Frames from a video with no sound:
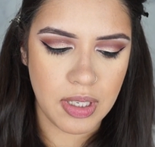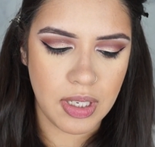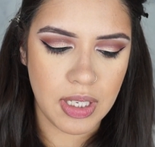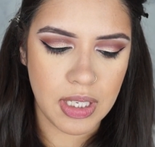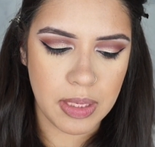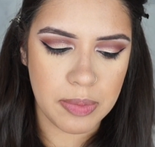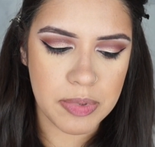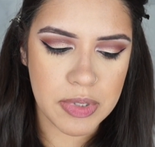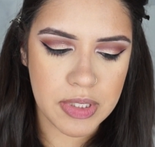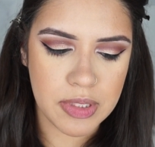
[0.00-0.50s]

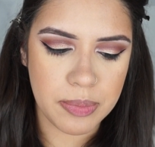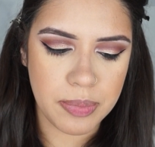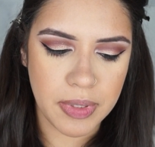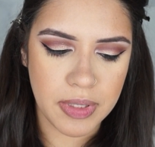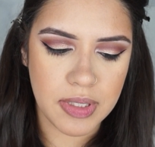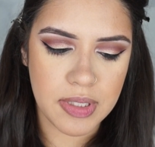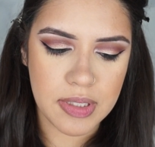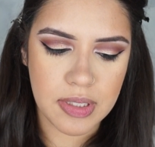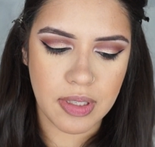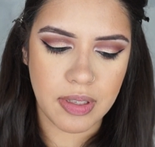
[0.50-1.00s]
I'm just going to
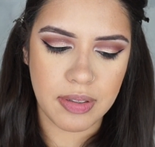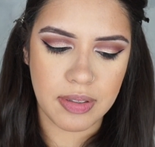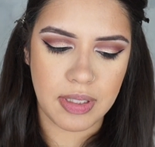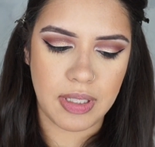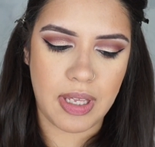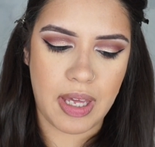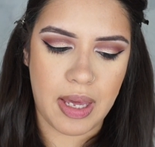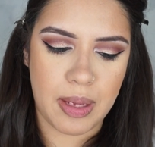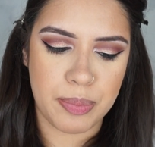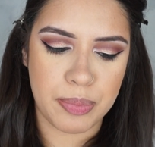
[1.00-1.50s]
put this on
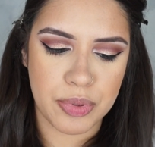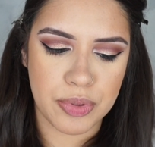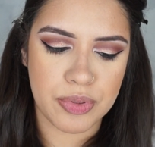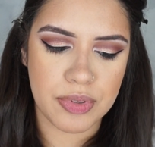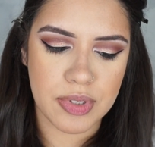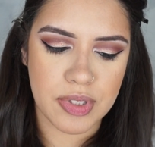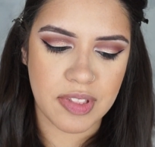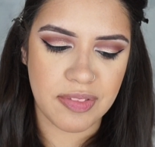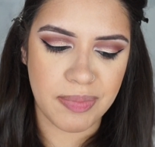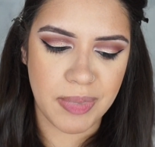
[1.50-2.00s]
the
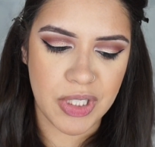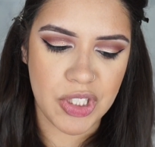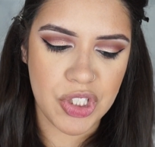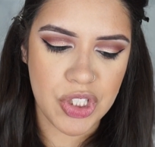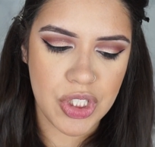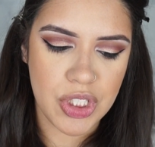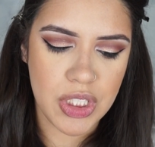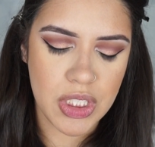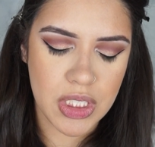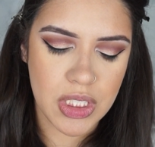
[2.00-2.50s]
apples of my
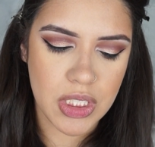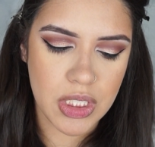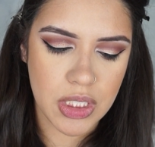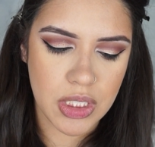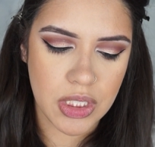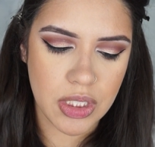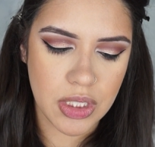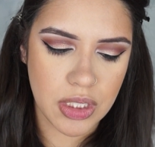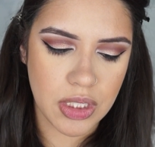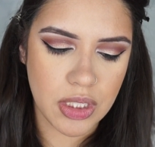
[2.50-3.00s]
cheek.
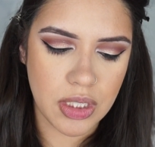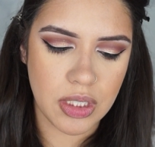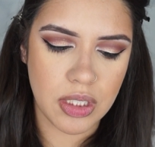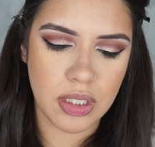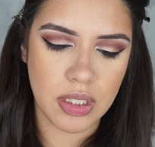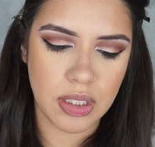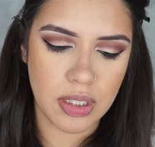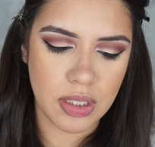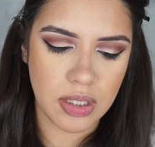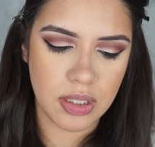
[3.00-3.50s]

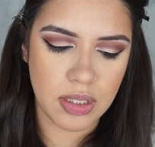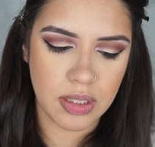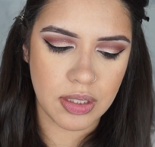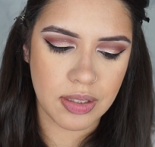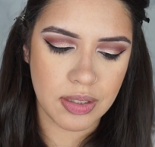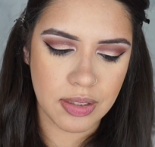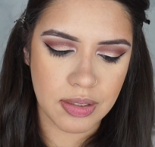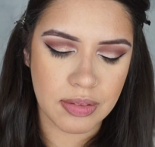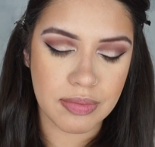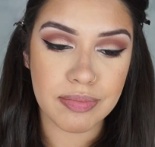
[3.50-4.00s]

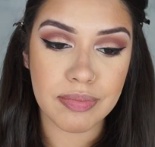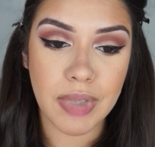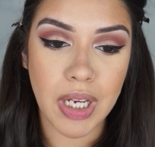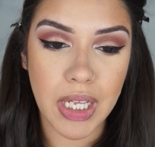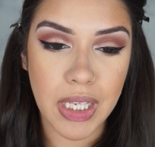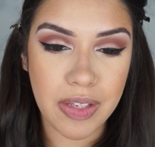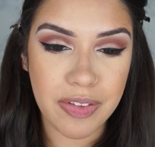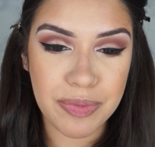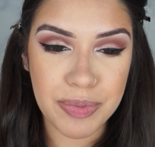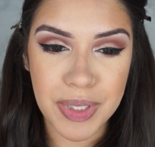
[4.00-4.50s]

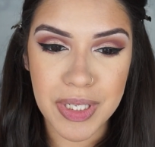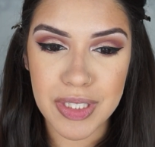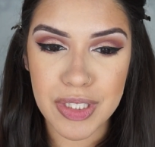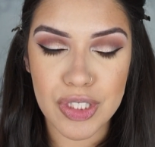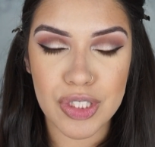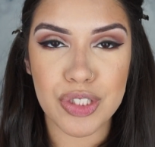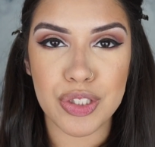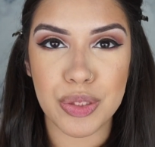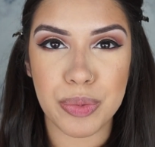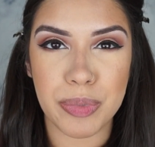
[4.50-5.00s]
I love it because
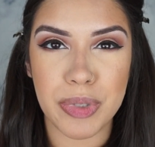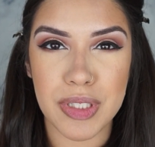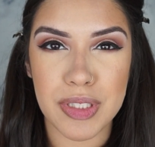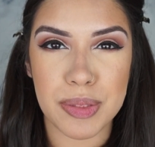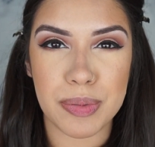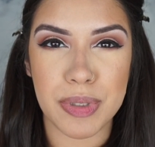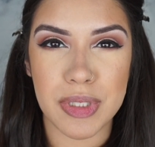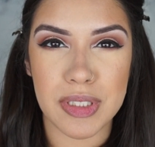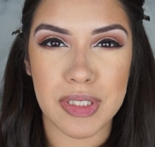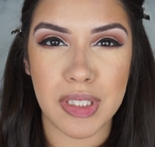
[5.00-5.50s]
it's luminous,
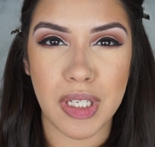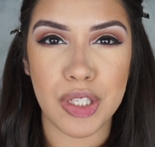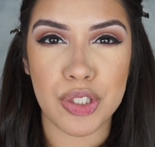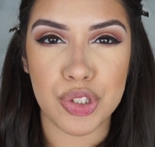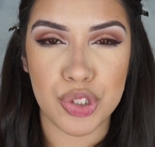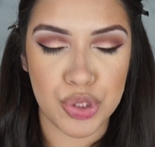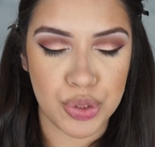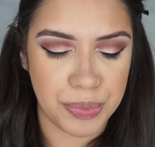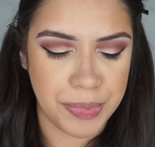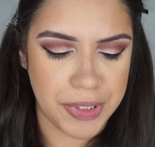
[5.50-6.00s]
but it's
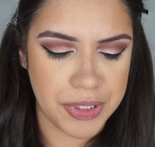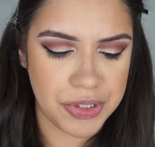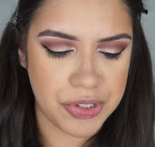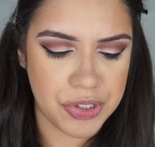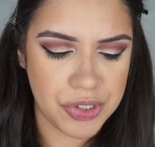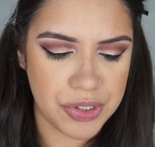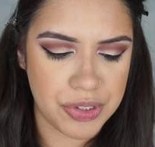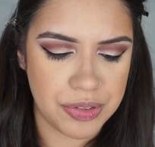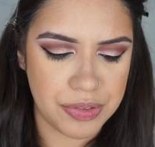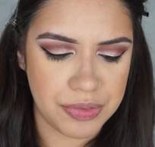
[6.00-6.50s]
not too much.